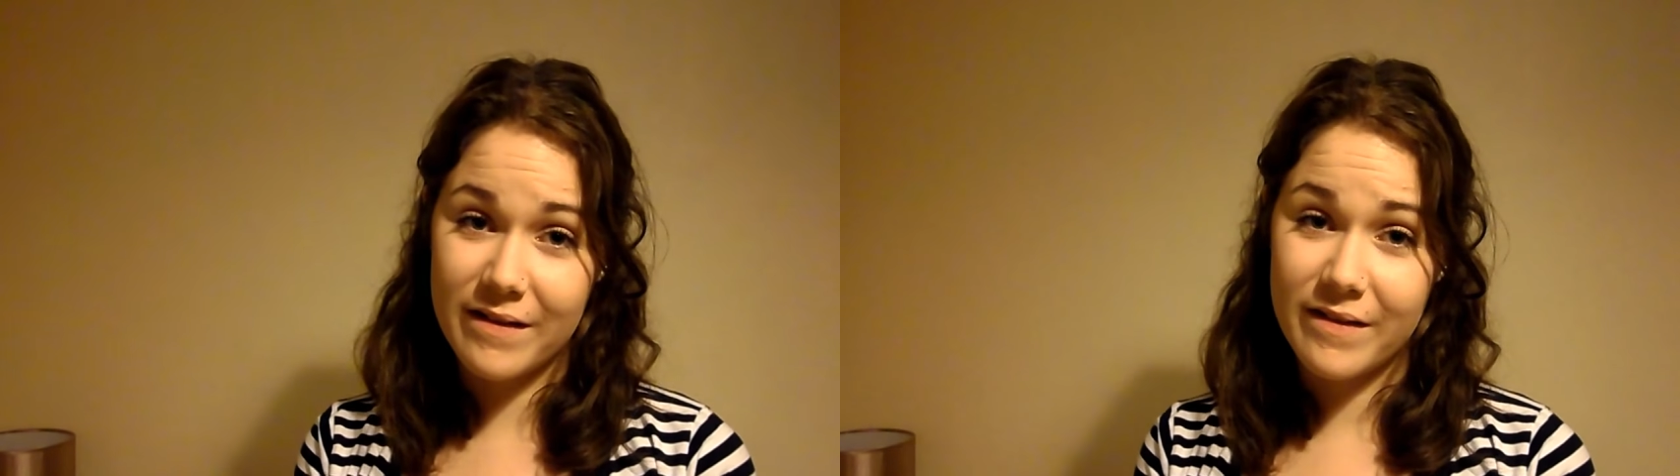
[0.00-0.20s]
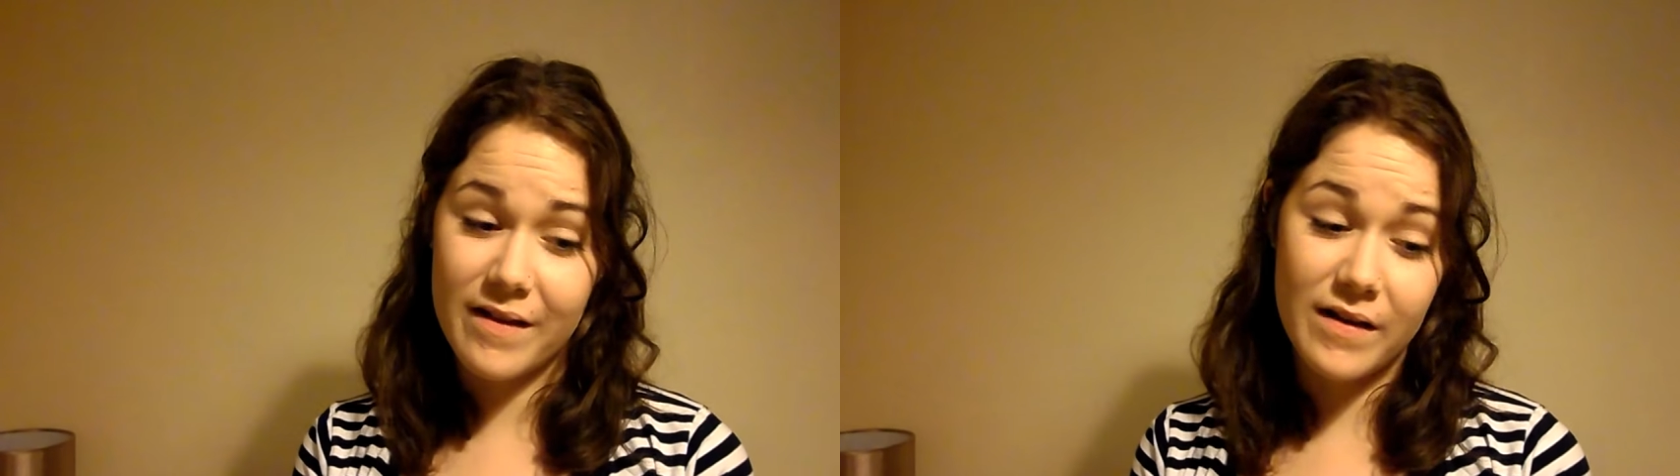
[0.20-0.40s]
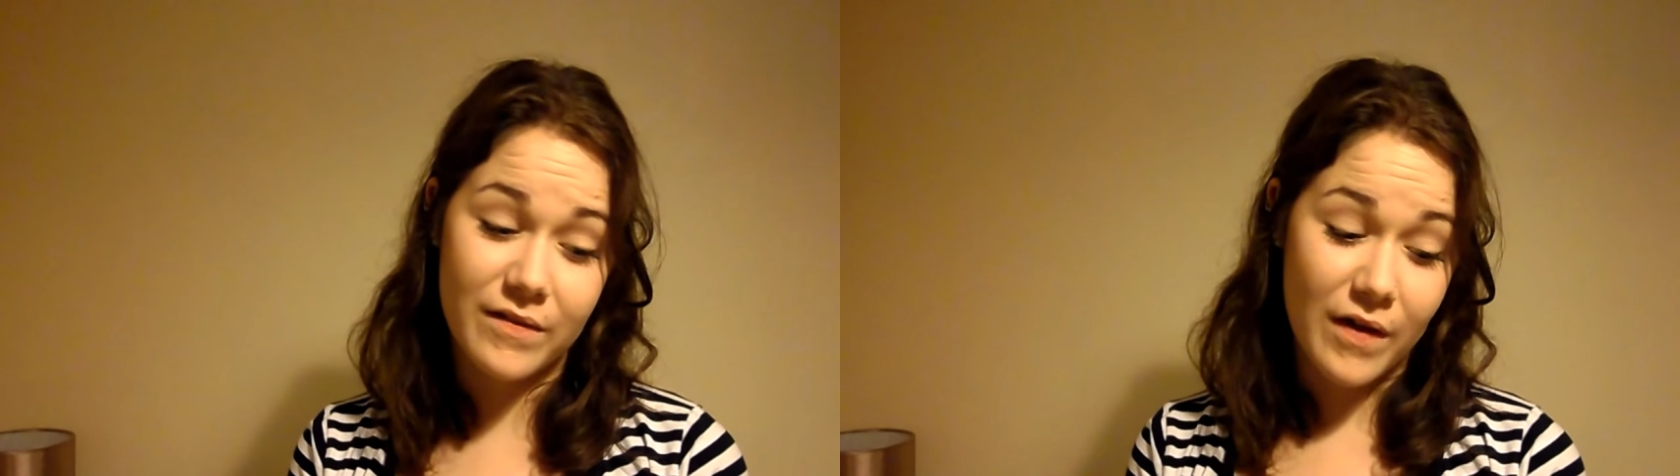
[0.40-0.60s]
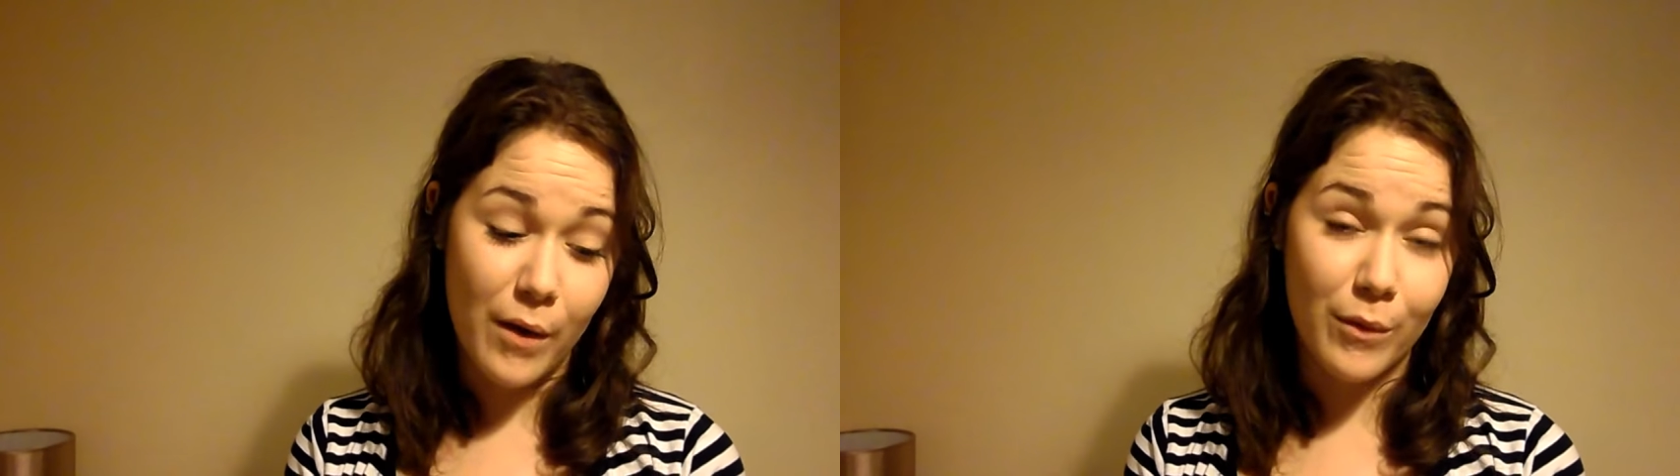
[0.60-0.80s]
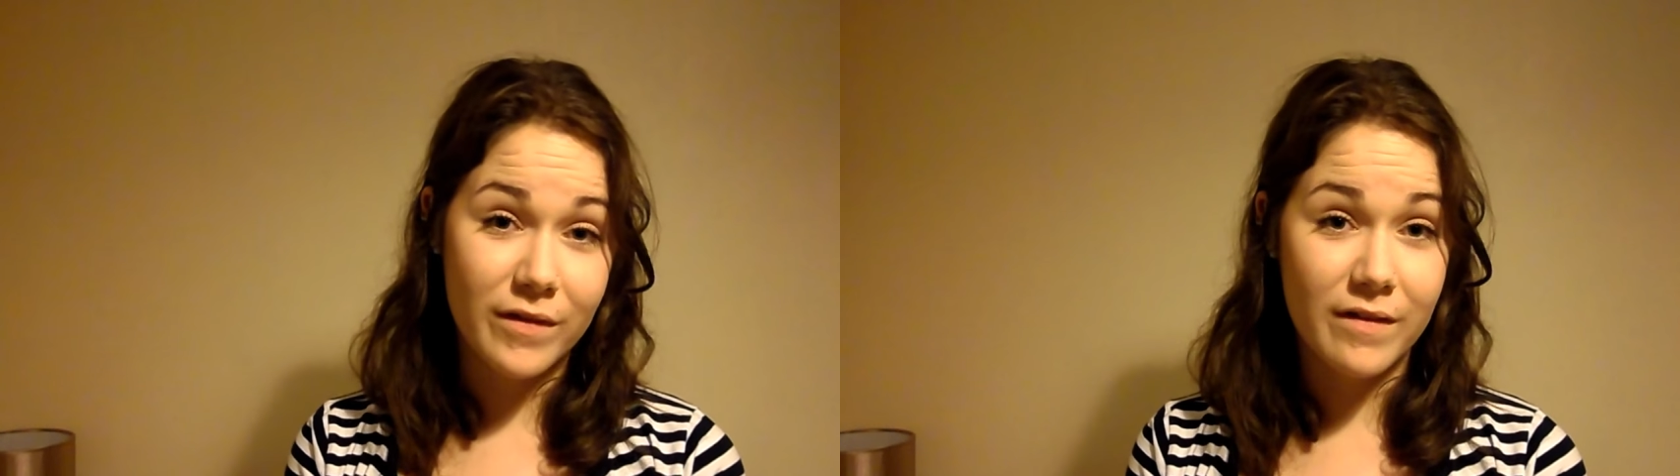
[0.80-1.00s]
and decided
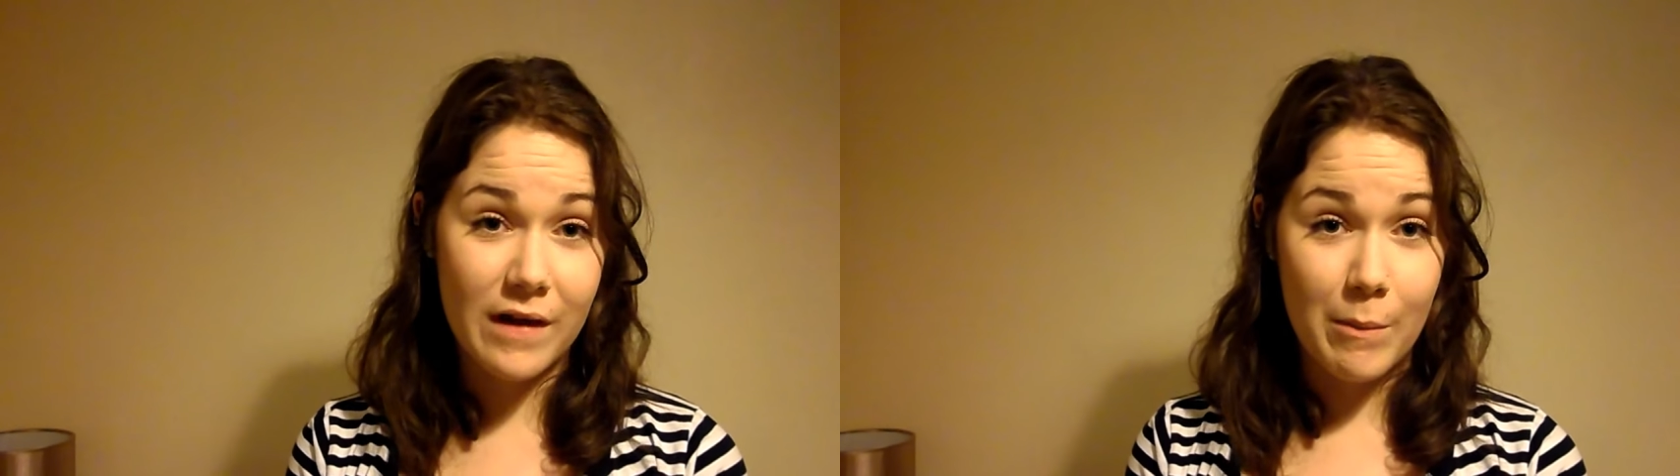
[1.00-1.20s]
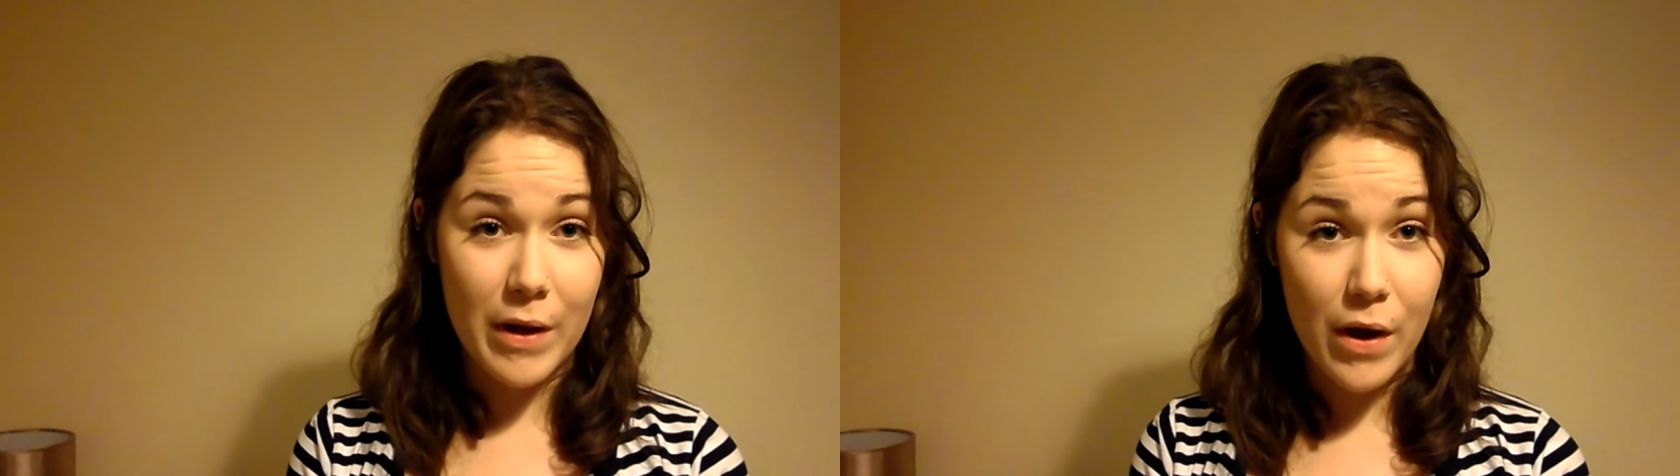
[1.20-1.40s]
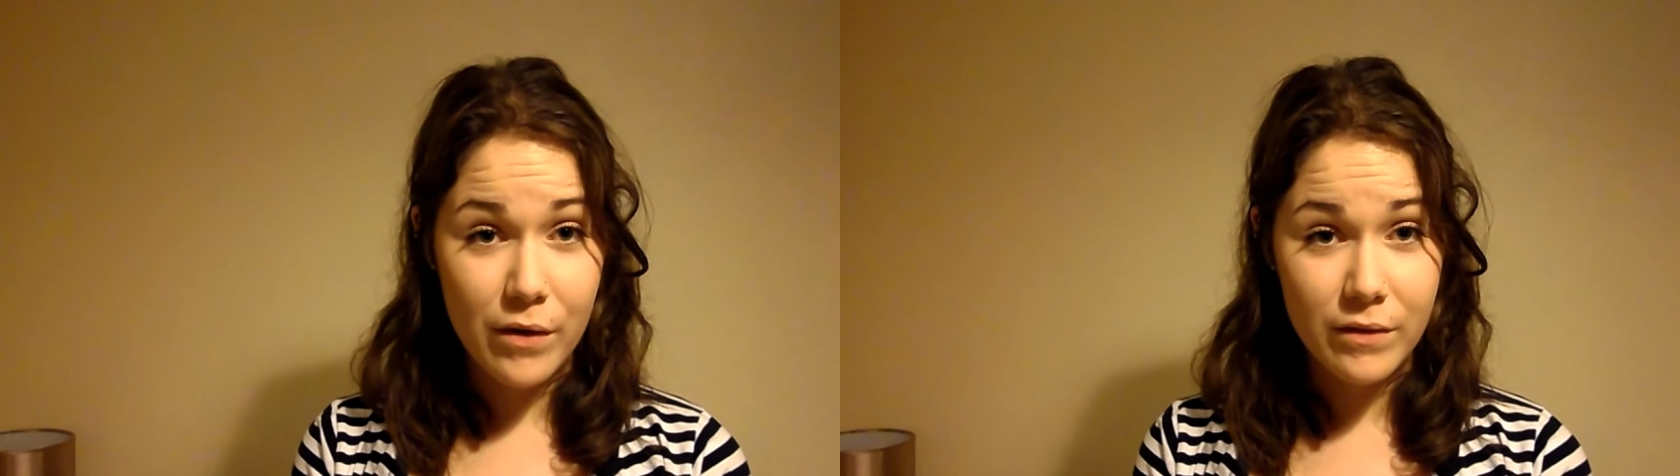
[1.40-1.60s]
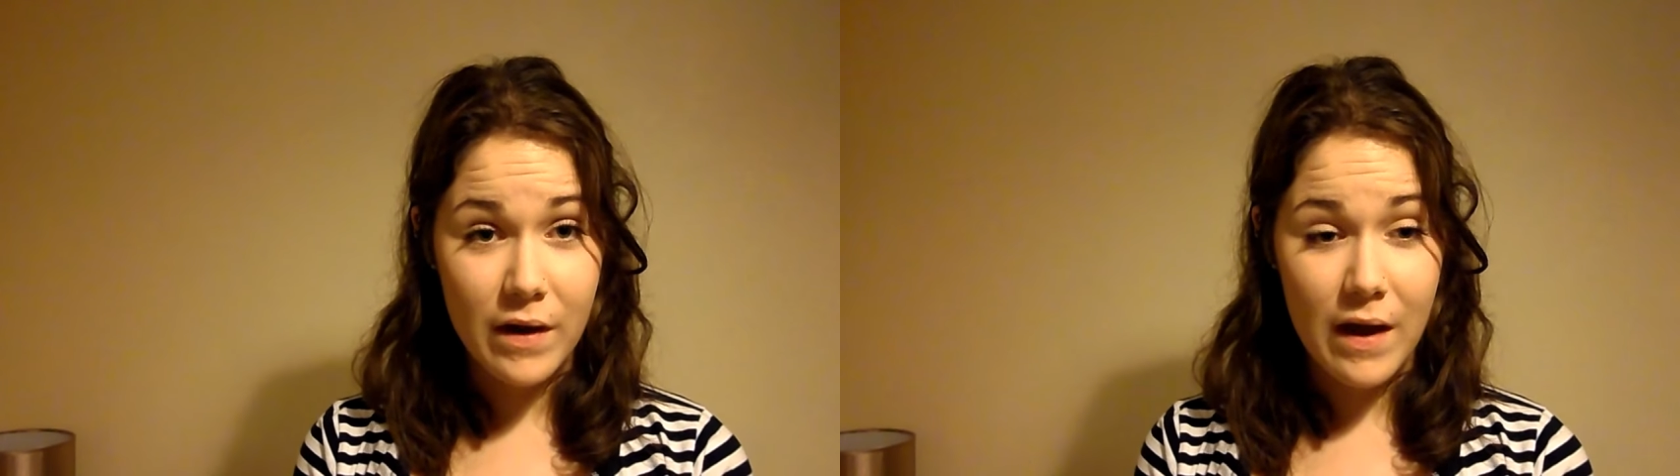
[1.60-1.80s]
that I wanted to get my